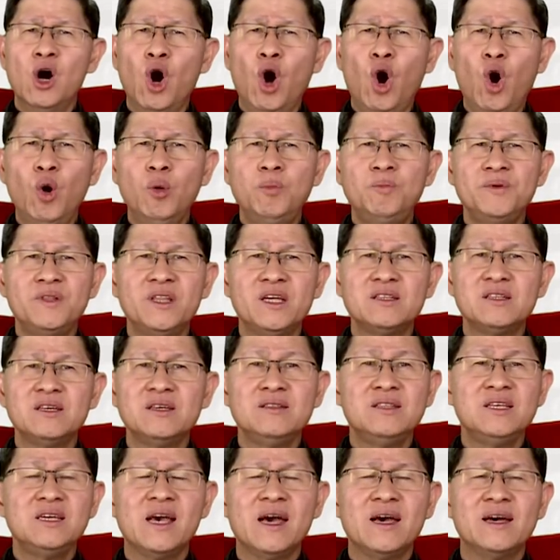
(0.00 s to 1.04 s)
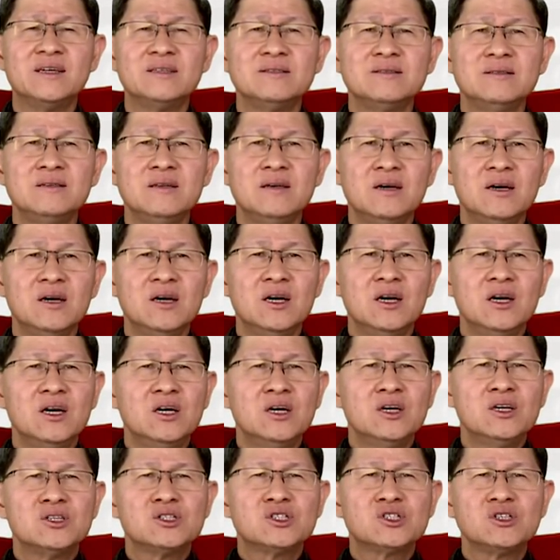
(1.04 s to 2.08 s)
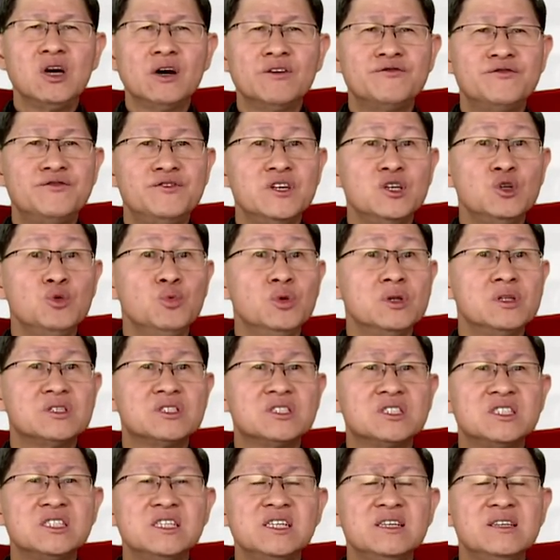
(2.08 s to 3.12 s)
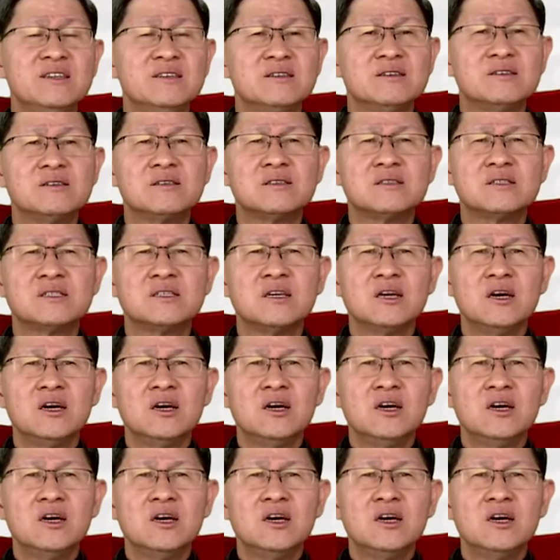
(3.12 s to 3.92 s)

Hope that in the end, suffering will cease